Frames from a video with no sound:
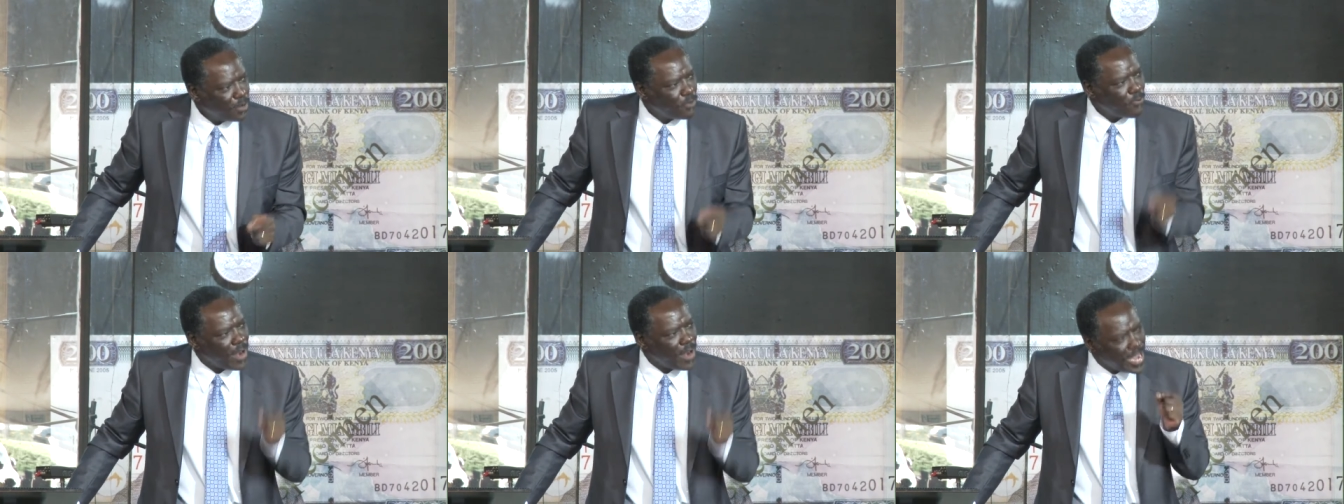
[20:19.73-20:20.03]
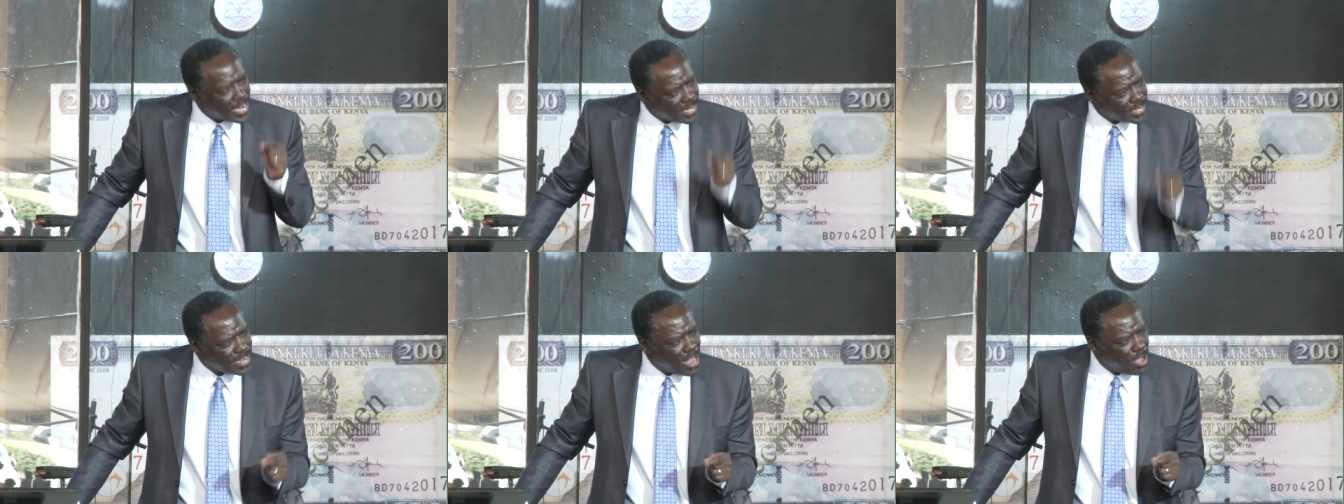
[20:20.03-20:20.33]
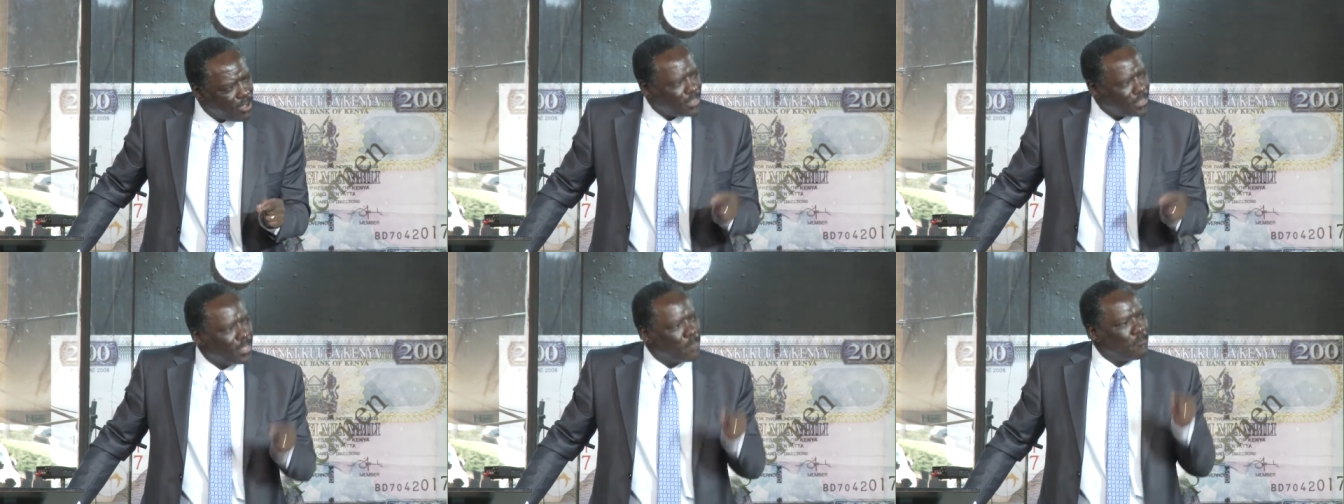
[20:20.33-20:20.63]
Right
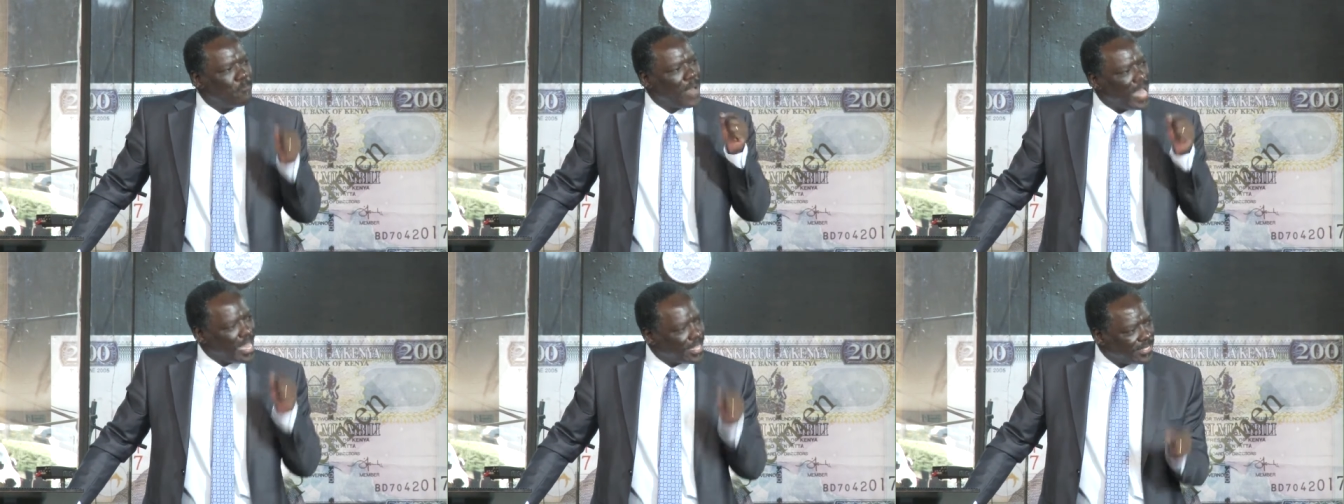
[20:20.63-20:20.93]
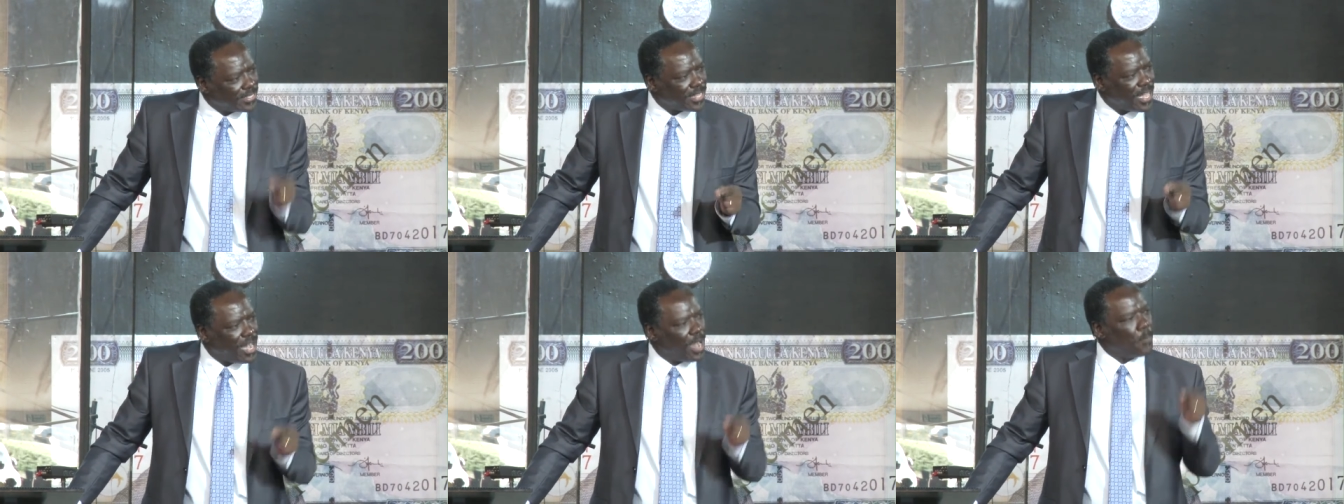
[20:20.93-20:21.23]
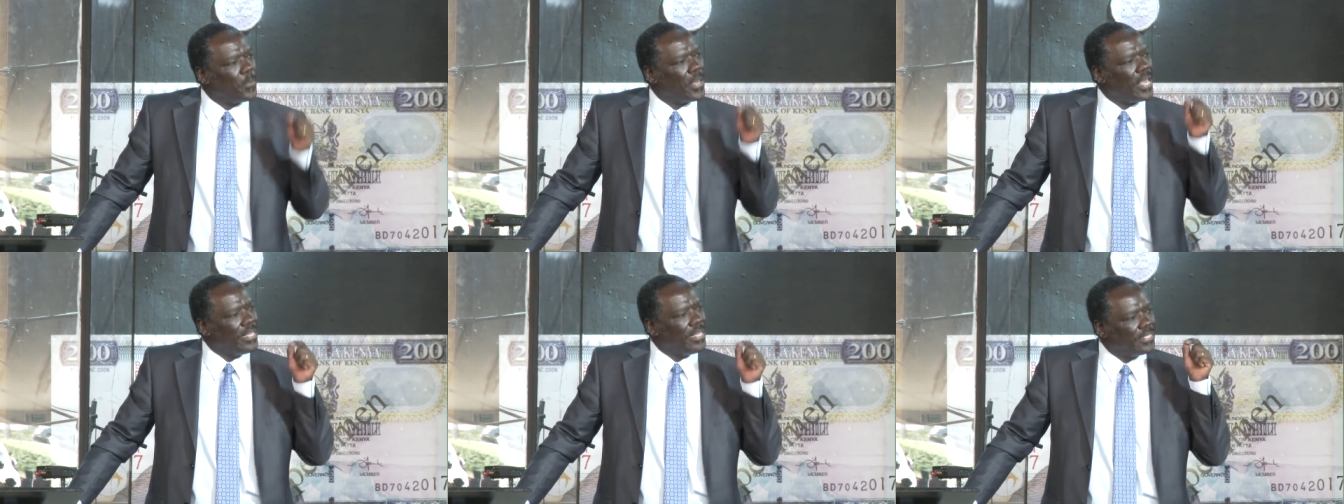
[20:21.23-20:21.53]
now, the banks
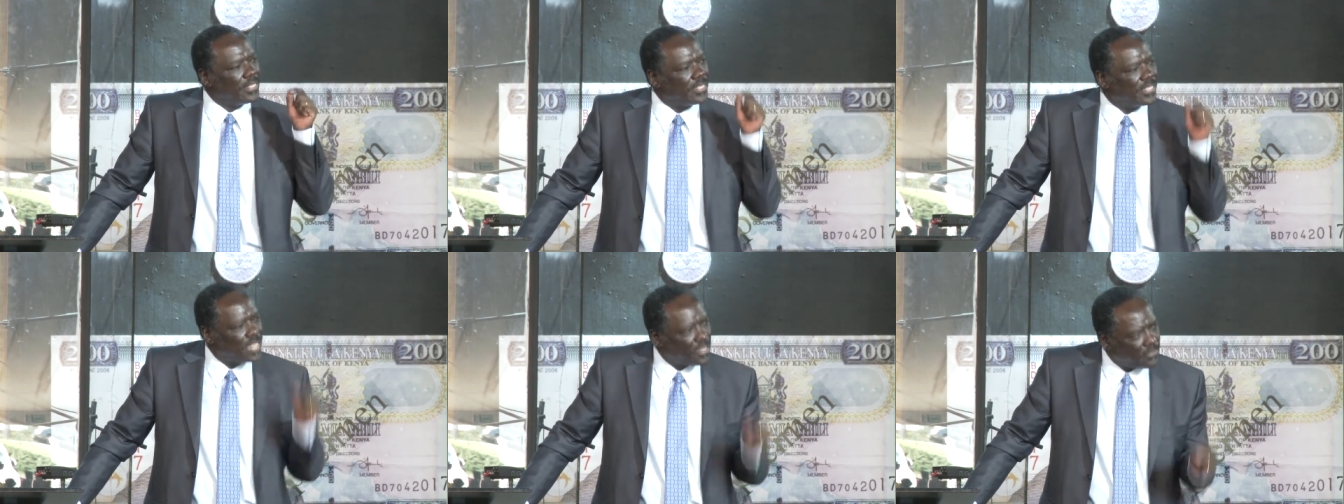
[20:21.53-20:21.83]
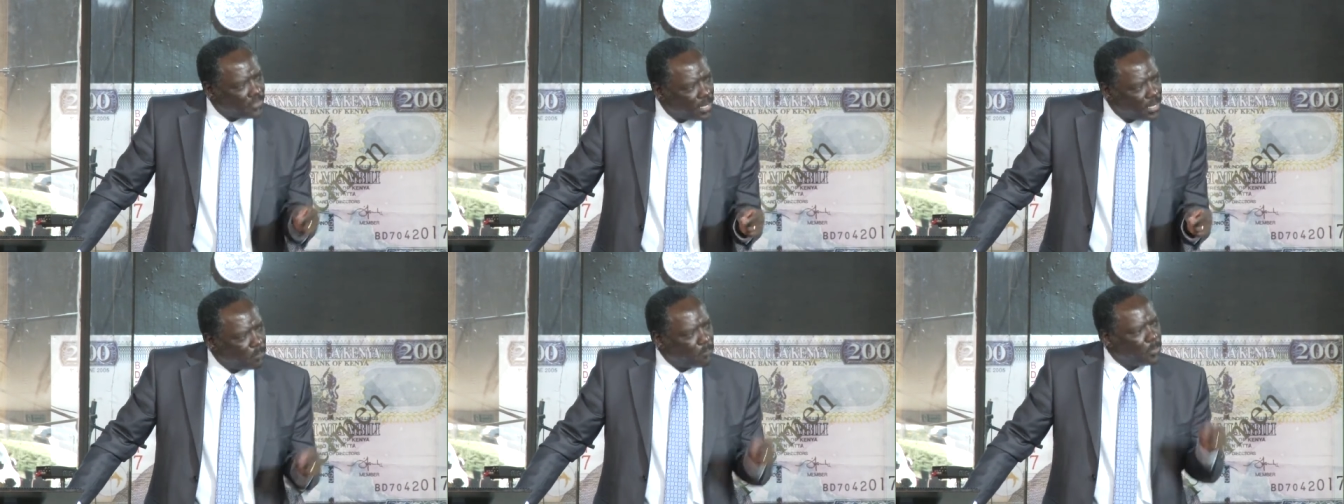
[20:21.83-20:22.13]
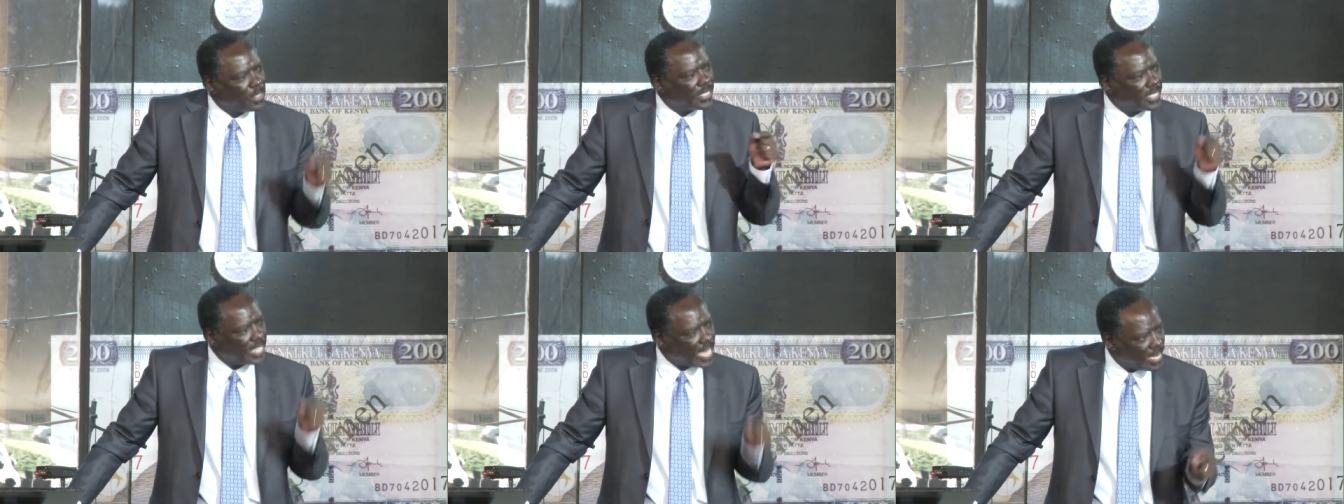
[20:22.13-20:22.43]
are paying
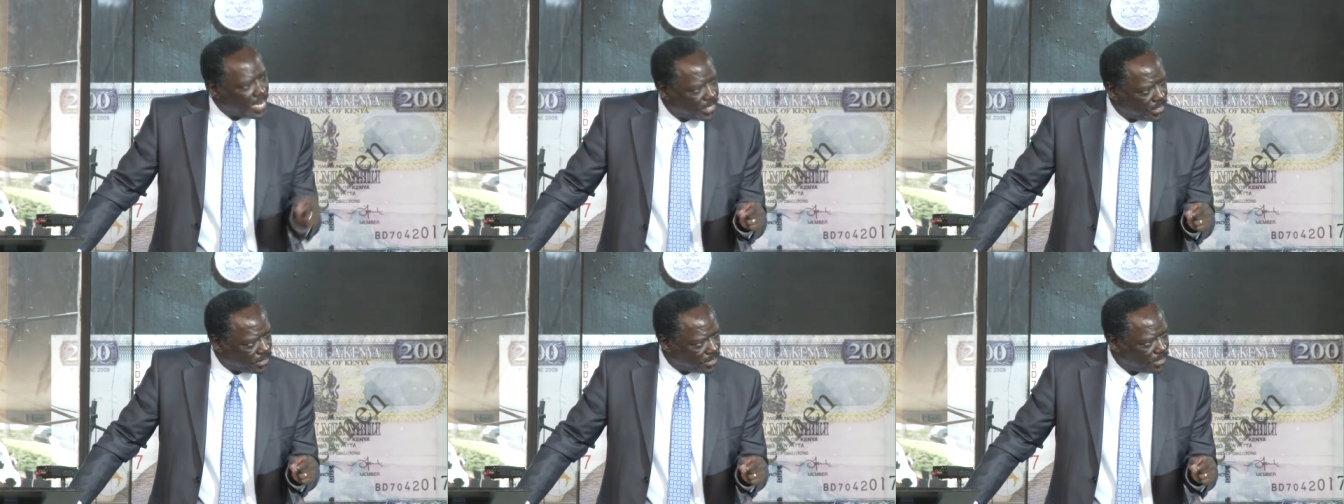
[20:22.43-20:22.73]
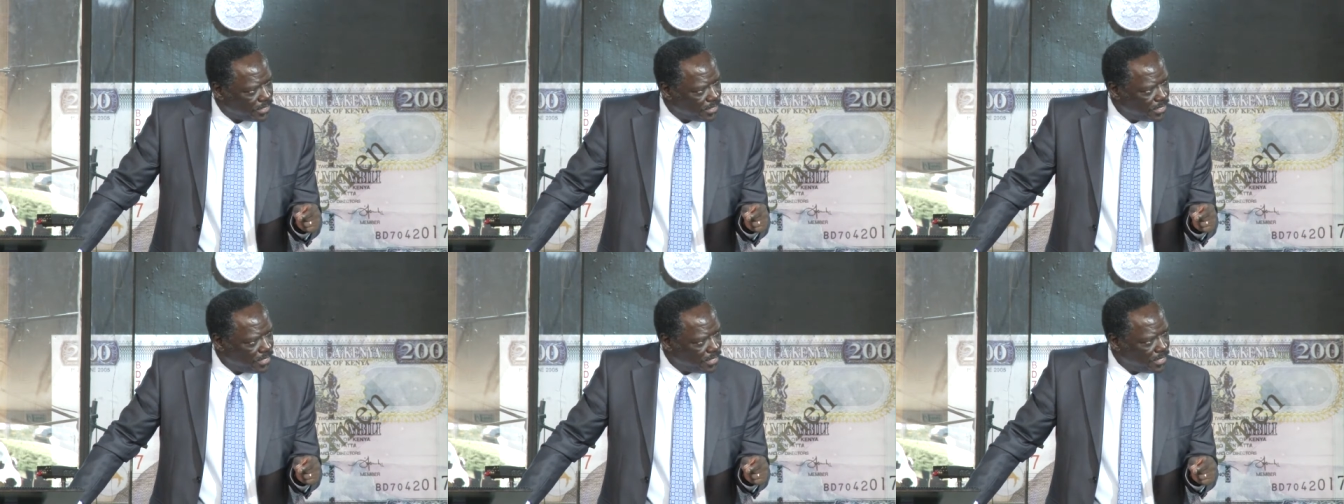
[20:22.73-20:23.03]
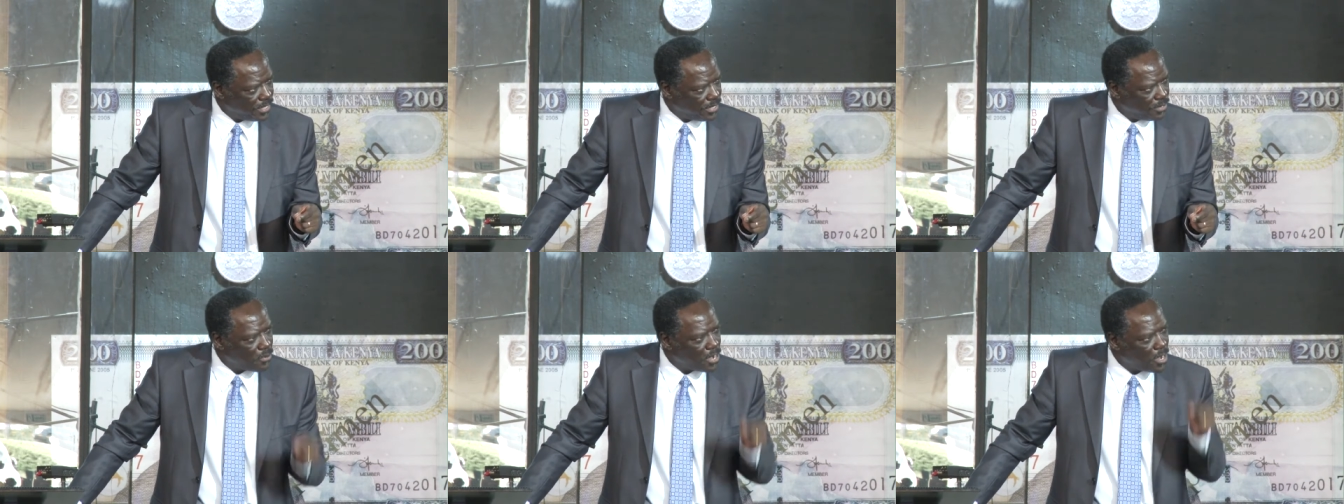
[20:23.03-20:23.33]
7%.
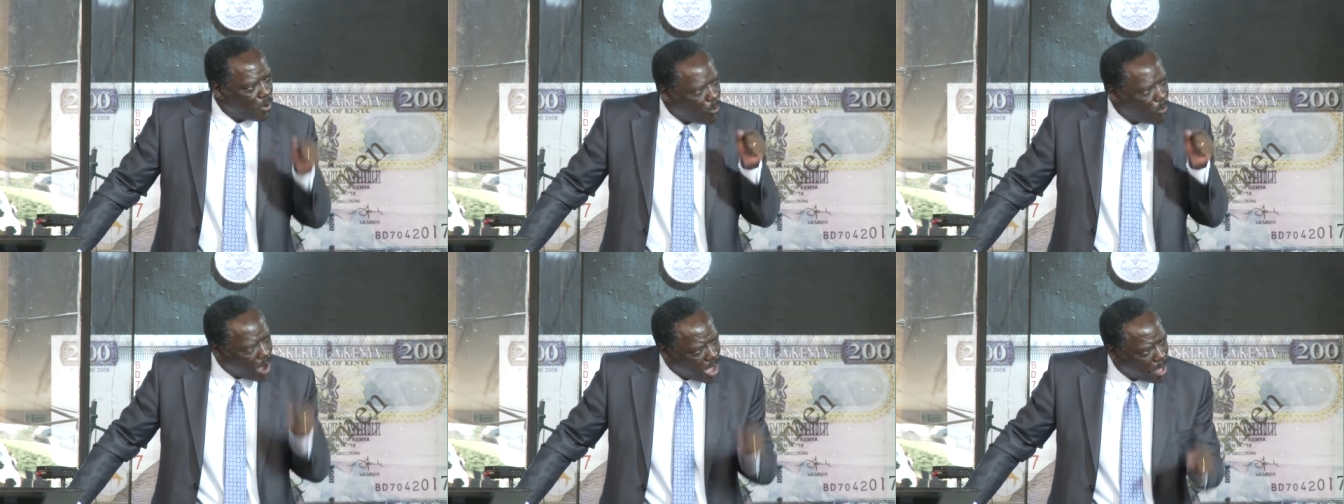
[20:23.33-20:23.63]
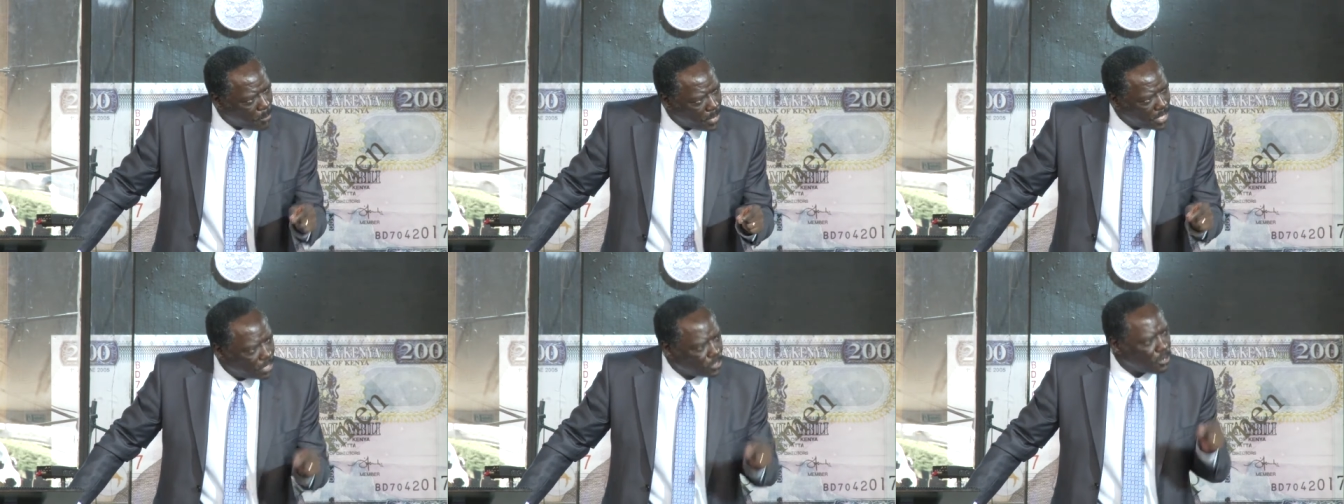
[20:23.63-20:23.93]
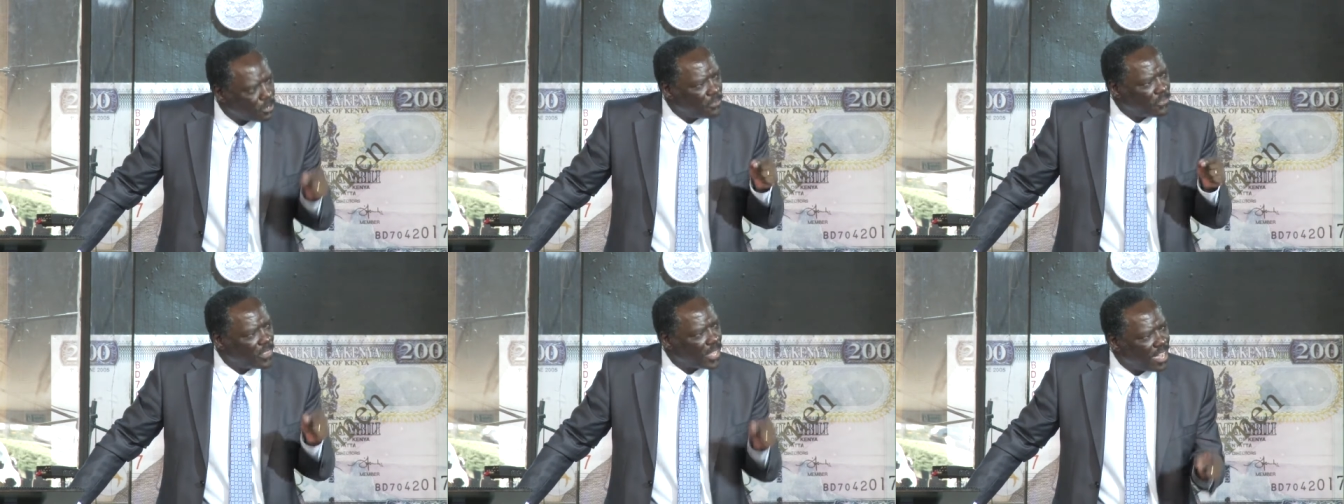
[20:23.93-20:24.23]

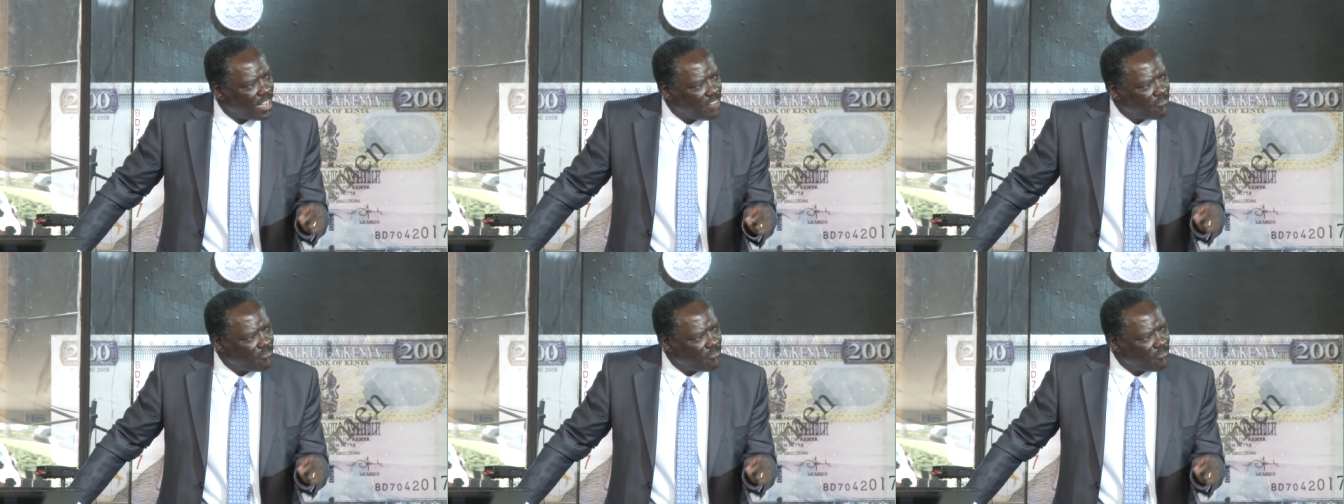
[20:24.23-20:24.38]
Requirement of the